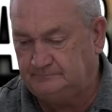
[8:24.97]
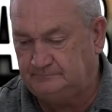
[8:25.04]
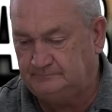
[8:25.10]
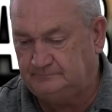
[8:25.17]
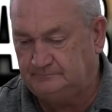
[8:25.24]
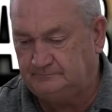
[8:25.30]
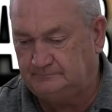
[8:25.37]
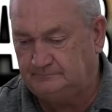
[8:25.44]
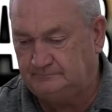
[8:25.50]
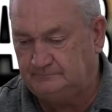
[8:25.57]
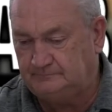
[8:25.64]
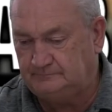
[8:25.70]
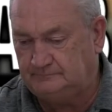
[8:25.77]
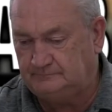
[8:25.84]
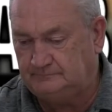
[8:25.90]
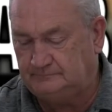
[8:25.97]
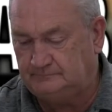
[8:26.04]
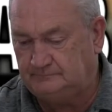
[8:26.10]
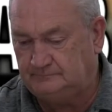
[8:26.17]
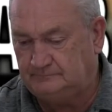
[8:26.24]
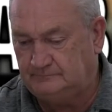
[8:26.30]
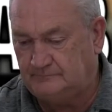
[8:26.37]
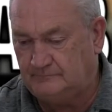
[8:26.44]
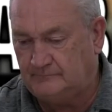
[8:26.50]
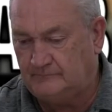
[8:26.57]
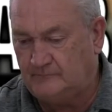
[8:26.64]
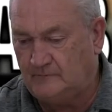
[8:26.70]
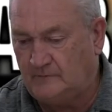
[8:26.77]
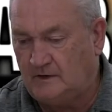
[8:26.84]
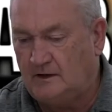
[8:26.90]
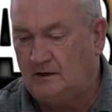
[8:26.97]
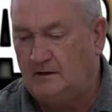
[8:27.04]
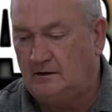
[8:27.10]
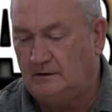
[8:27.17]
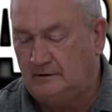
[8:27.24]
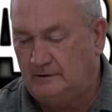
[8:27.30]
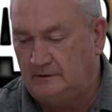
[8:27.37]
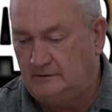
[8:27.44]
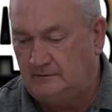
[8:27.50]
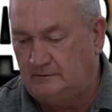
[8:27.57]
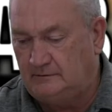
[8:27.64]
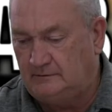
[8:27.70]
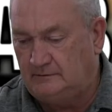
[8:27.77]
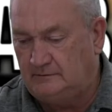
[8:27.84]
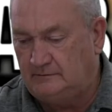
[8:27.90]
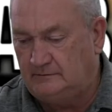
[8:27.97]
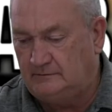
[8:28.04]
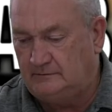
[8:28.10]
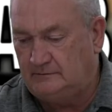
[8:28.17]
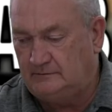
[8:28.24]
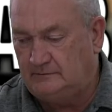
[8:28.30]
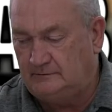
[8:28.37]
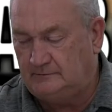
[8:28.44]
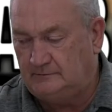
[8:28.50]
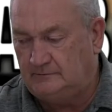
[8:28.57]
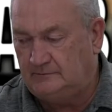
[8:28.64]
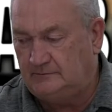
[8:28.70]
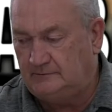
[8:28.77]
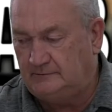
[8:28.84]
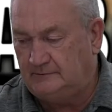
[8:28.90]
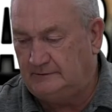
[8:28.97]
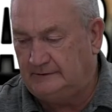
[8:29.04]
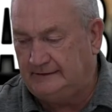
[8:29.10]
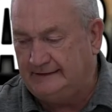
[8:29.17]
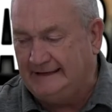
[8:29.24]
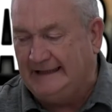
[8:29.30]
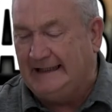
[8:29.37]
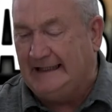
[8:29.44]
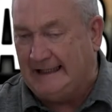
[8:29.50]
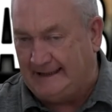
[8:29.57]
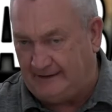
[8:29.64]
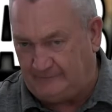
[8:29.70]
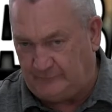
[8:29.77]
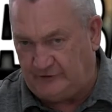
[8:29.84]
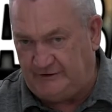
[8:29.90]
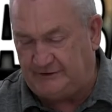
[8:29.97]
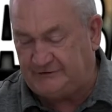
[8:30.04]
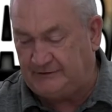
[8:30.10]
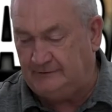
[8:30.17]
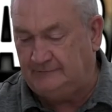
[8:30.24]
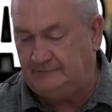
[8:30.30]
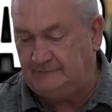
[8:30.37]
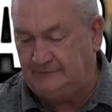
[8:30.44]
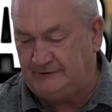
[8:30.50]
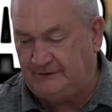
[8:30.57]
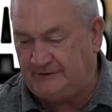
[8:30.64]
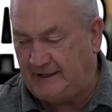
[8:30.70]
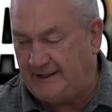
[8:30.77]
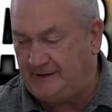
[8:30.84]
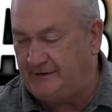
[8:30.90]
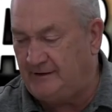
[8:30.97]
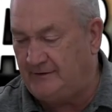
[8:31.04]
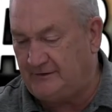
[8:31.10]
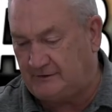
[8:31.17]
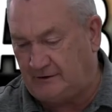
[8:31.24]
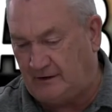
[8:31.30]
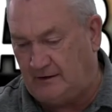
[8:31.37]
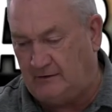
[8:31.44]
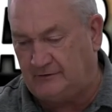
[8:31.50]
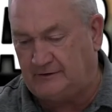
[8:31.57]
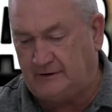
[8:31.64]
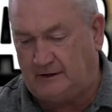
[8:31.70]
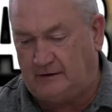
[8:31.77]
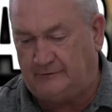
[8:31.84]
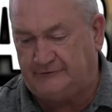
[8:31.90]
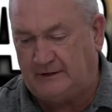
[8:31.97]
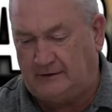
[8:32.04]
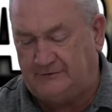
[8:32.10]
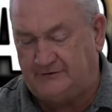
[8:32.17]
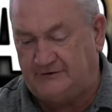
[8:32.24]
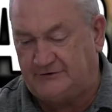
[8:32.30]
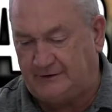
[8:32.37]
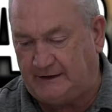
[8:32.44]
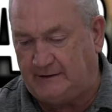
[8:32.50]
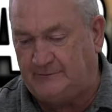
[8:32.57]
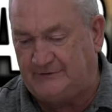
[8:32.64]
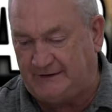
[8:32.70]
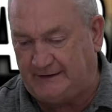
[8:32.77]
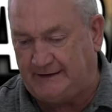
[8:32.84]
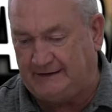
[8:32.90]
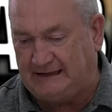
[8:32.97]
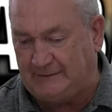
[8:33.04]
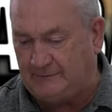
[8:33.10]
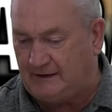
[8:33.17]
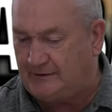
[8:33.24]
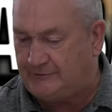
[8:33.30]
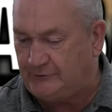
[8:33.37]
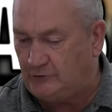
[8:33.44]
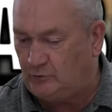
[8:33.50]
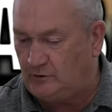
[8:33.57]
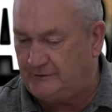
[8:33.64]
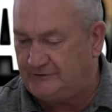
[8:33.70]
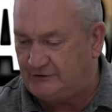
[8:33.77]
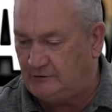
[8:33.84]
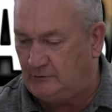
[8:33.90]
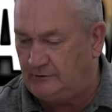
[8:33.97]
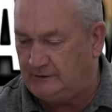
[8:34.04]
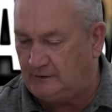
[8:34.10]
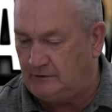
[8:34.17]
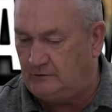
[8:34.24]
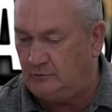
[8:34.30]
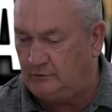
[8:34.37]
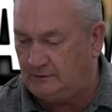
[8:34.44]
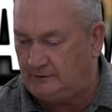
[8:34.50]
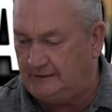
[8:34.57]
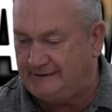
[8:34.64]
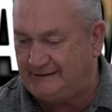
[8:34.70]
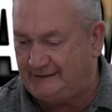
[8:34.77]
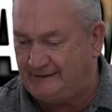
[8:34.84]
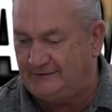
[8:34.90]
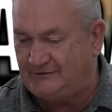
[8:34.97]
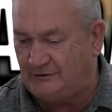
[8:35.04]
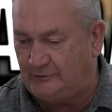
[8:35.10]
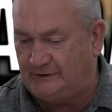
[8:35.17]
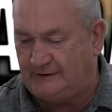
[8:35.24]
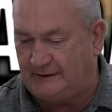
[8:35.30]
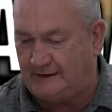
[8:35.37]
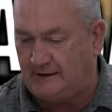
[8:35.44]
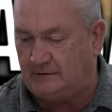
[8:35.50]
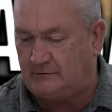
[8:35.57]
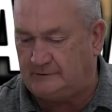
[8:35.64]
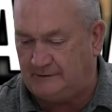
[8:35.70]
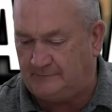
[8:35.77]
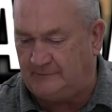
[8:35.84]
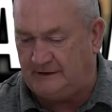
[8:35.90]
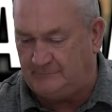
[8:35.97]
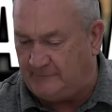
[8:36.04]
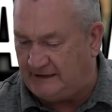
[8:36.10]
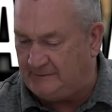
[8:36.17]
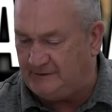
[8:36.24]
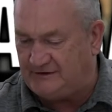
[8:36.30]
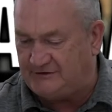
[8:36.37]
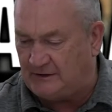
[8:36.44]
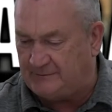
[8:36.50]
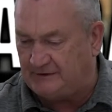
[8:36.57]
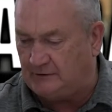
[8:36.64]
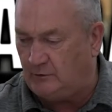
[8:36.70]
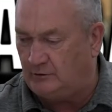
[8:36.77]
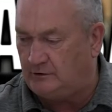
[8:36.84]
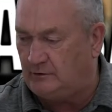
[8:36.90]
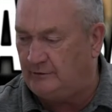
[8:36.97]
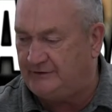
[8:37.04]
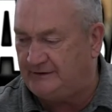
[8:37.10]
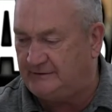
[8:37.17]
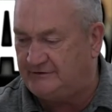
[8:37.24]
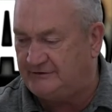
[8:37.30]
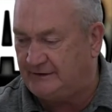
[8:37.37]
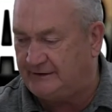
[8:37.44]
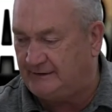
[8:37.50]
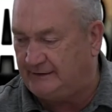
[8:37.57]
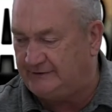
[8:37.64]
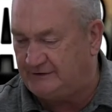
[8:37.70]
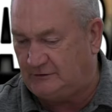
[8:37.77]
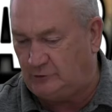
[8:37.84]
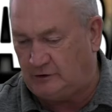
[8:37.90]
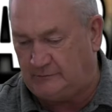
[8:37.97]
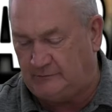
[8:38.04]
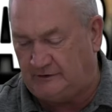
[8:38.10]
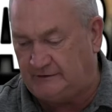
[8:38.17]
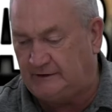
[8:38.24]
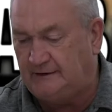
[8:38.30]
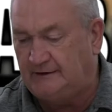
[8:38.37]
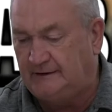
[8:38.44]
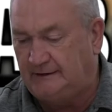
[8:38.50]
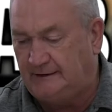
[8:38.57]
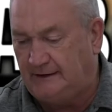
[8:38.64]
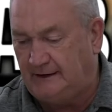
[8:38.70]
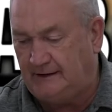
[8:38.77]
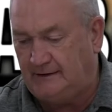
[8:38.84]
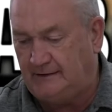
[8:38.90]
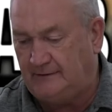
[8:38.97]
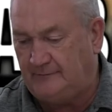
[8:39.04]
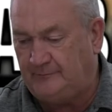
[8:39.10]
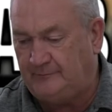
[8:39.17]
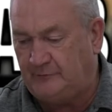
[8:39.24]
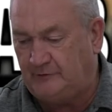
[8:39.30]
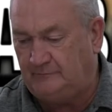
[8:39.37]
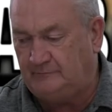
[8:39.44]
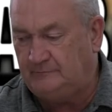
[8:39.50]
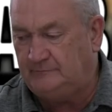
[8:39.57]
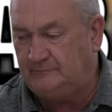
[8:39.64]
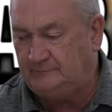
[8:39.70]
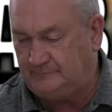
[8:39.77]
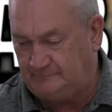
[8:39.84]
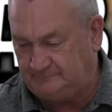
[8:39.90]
is on a freeze frame. There's no audio and no motion. Yep, we but, just, uh, just, had another caller call and tell us the same thing. I'm not sure what's going on. We're looking into it now. It, it may be something going on within Suddenlink's equipment. Um, okay,